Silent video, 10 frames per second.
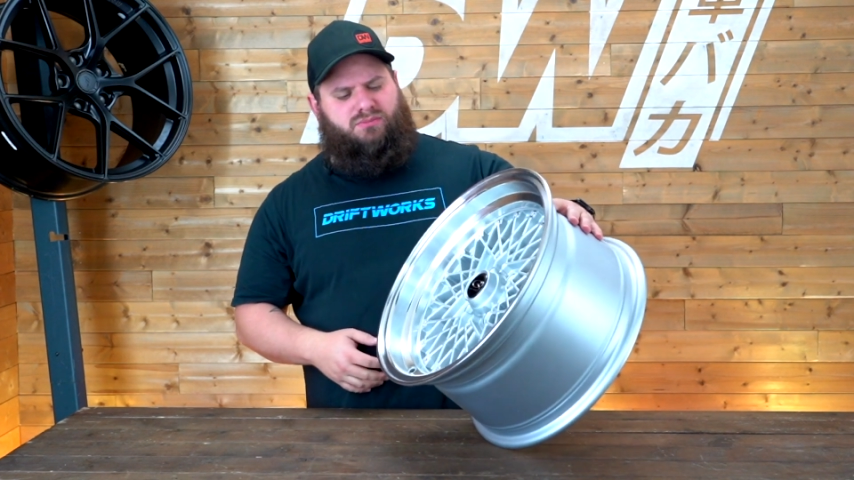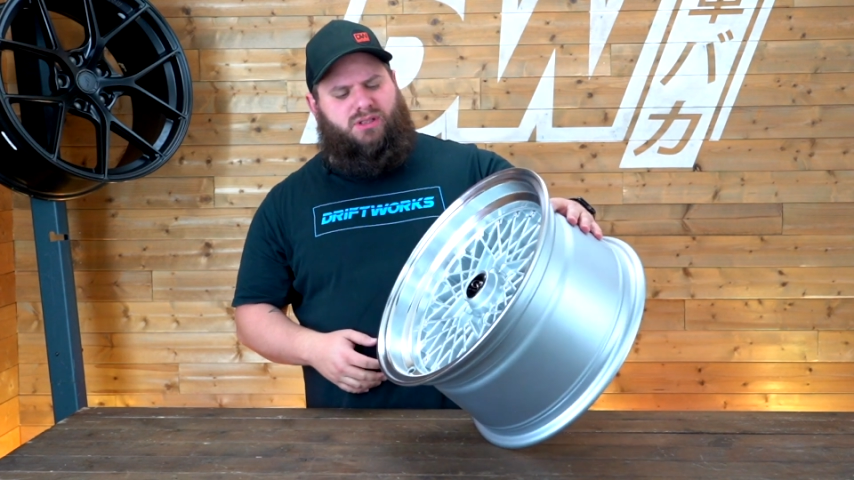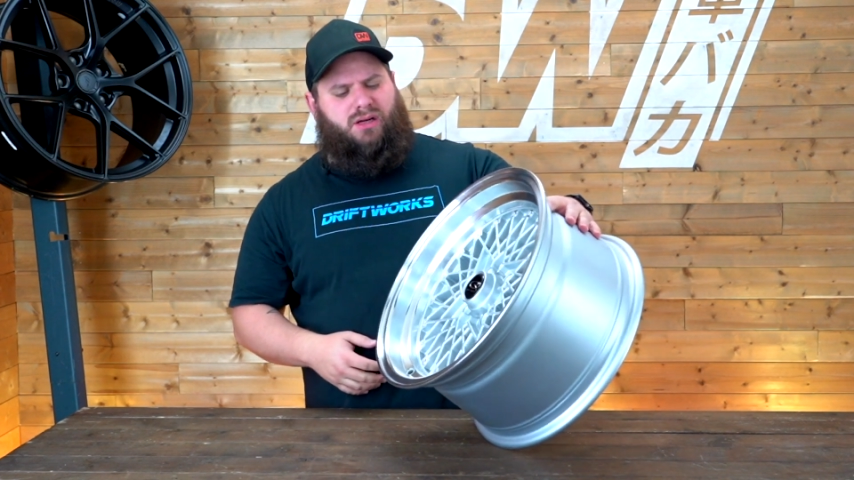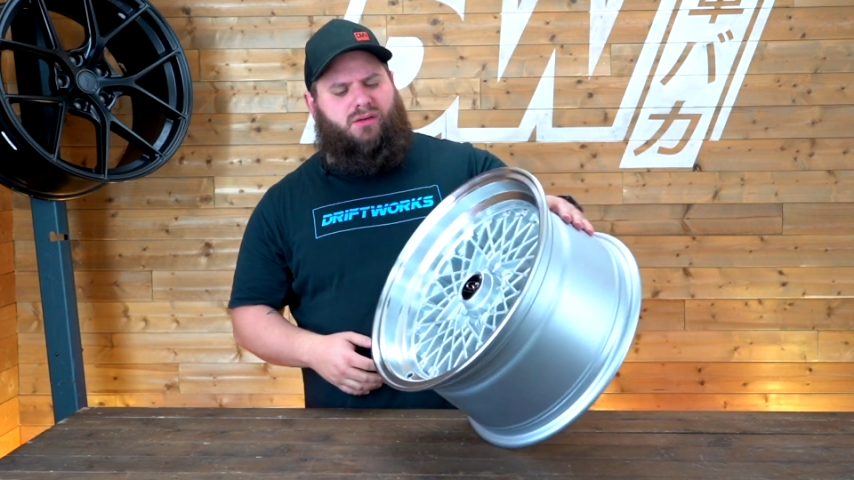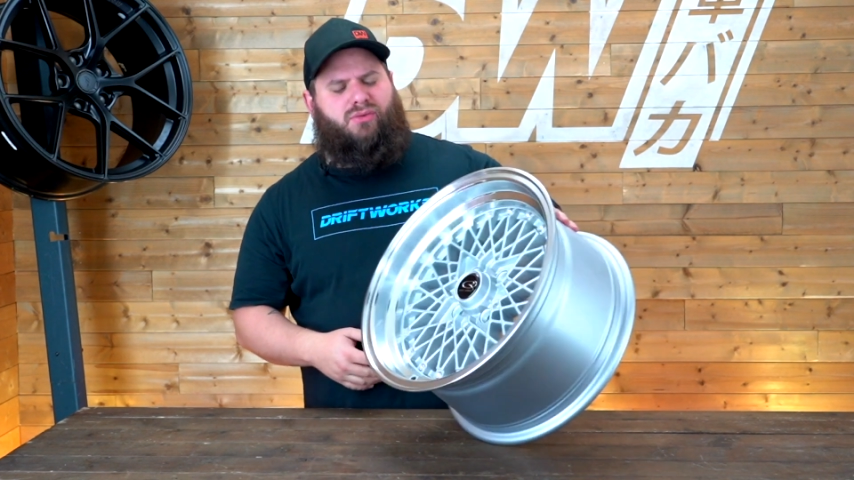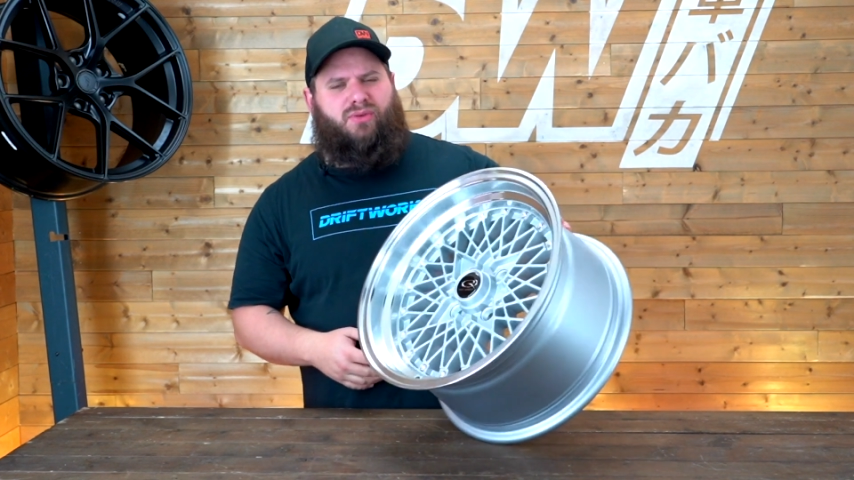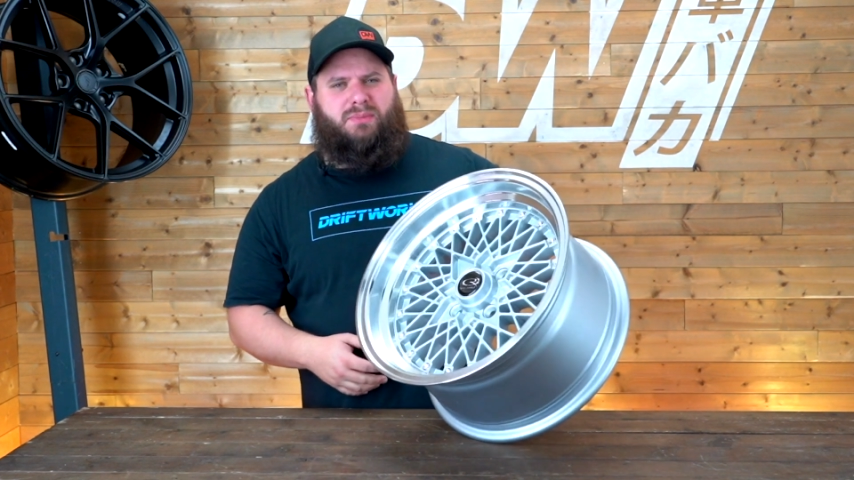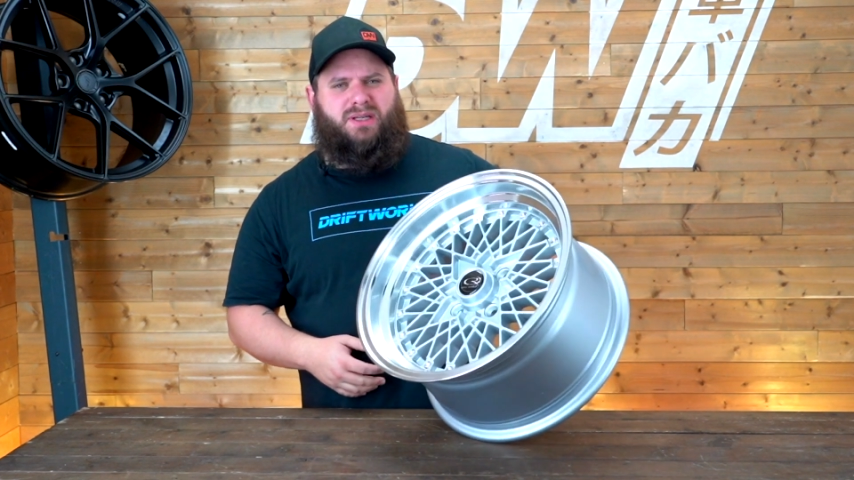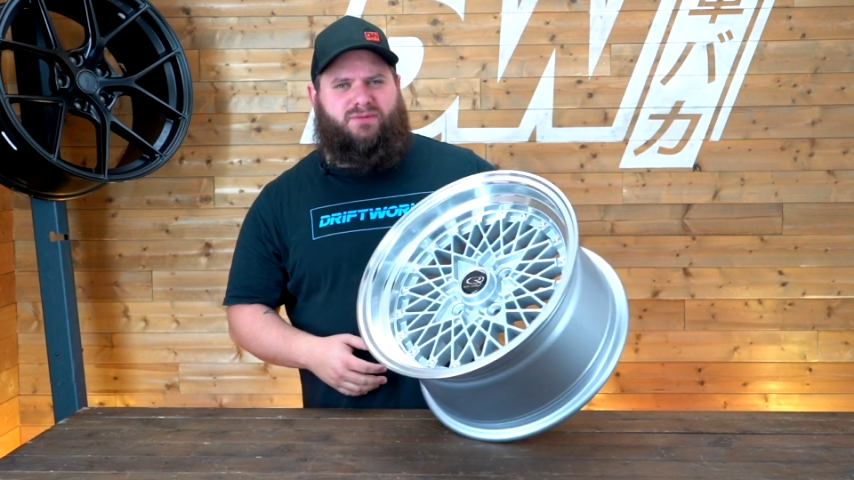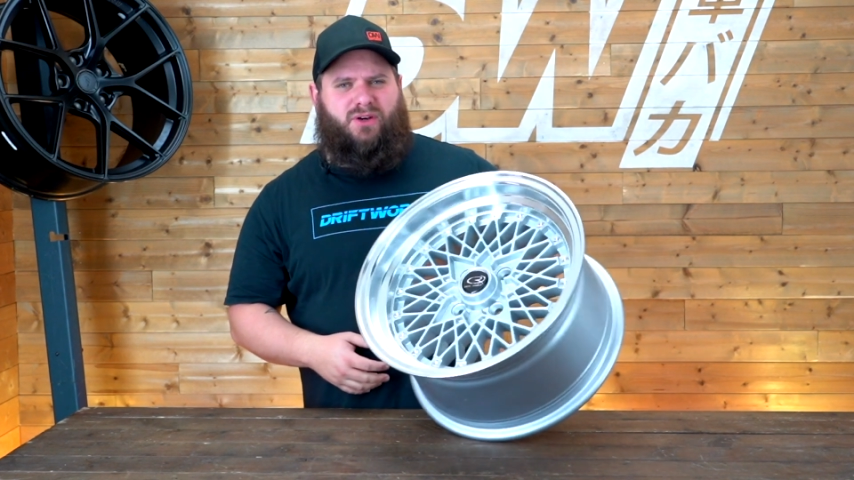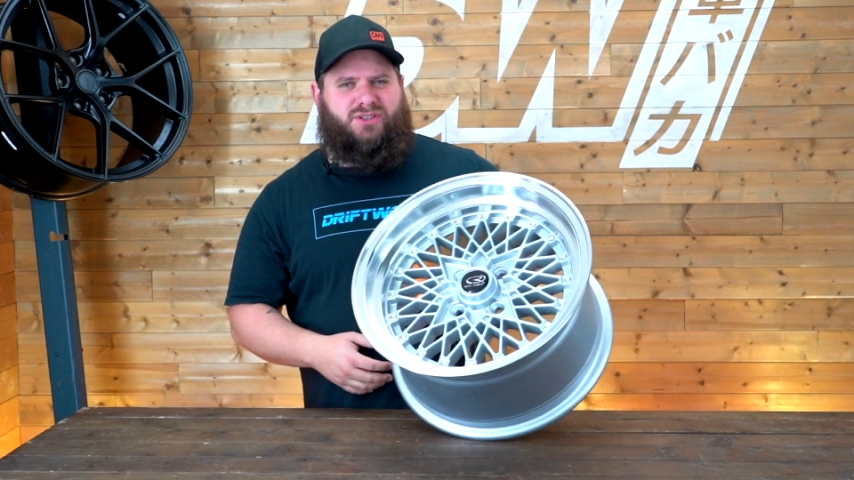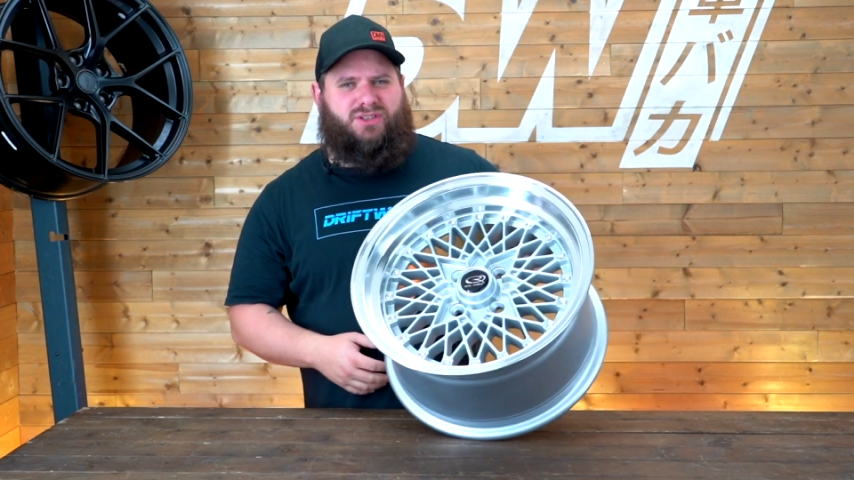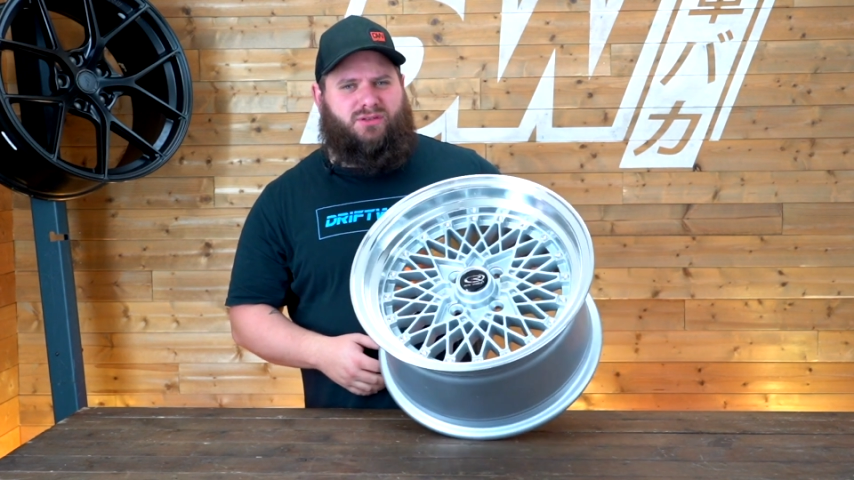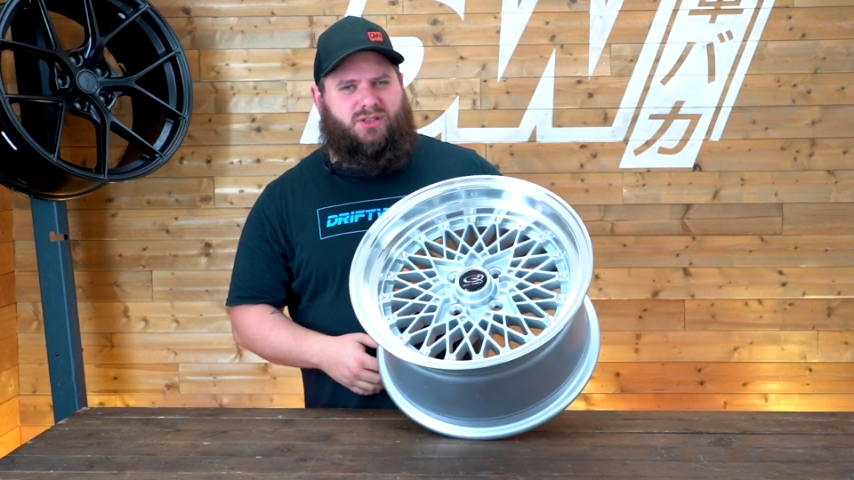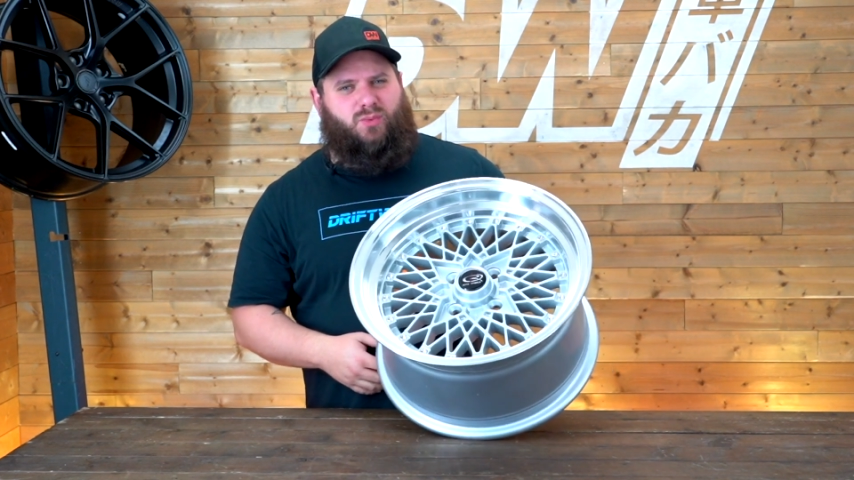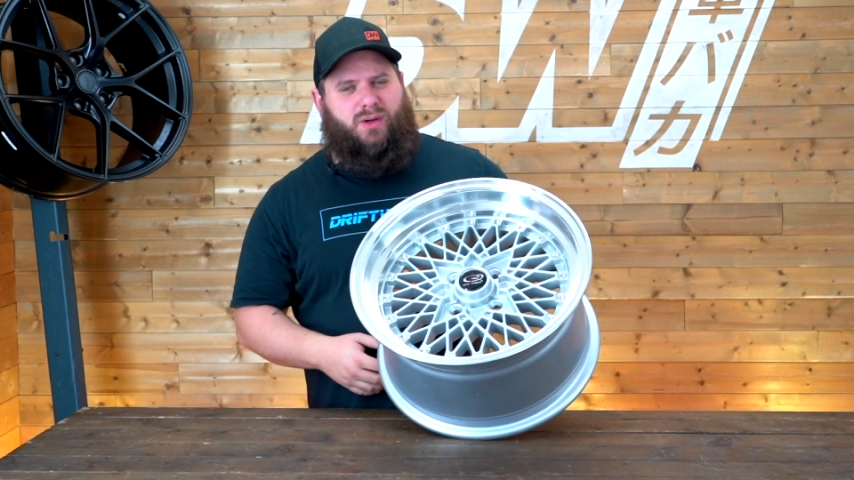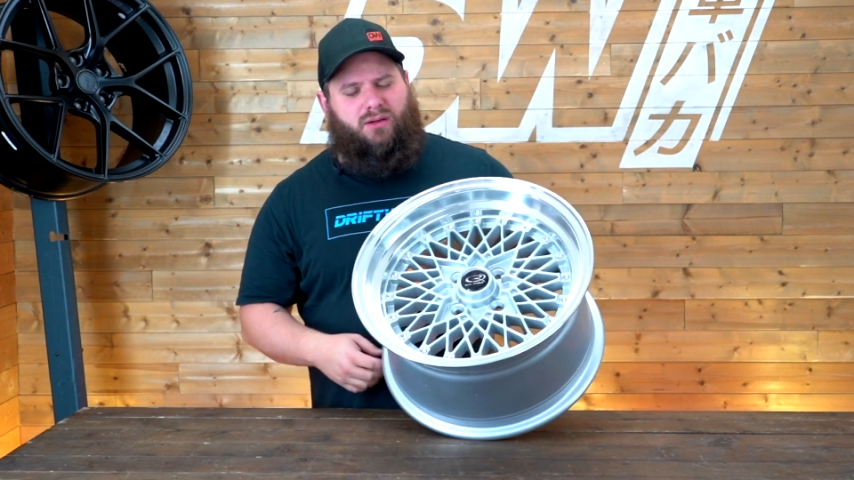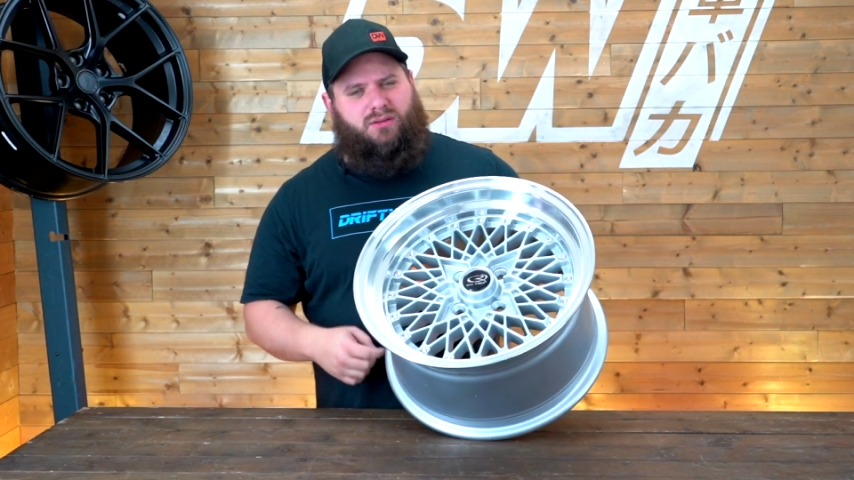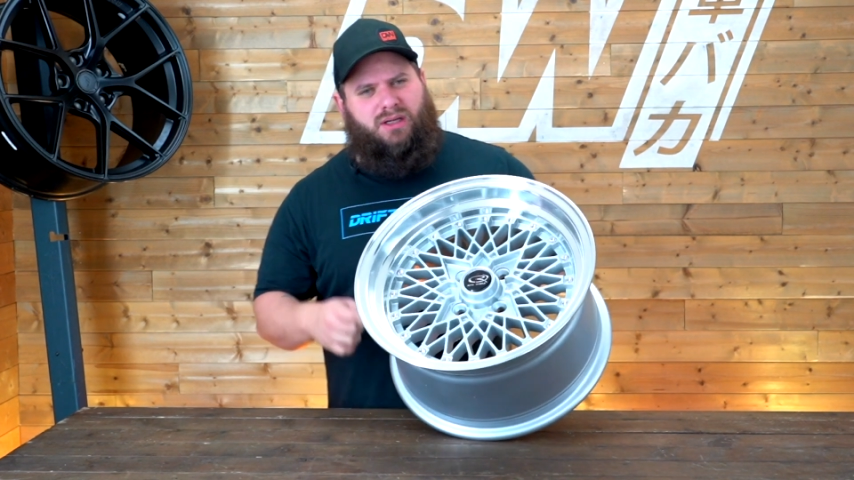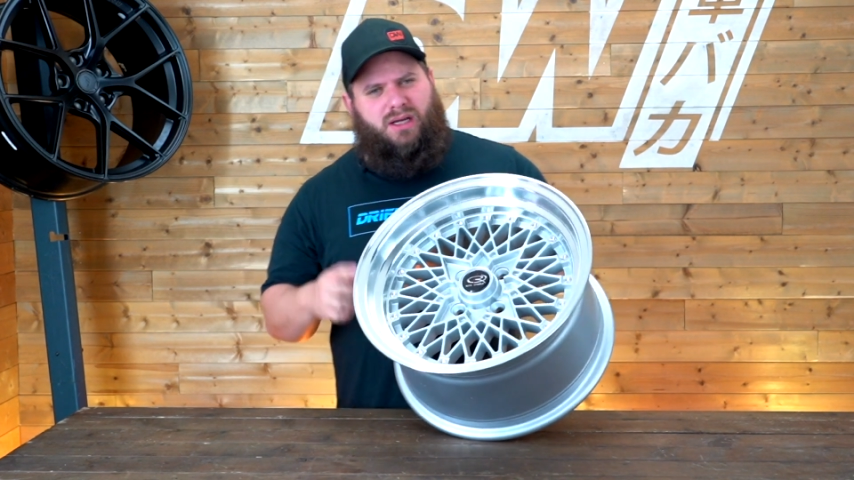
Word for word: you know three piece versions of this wheel,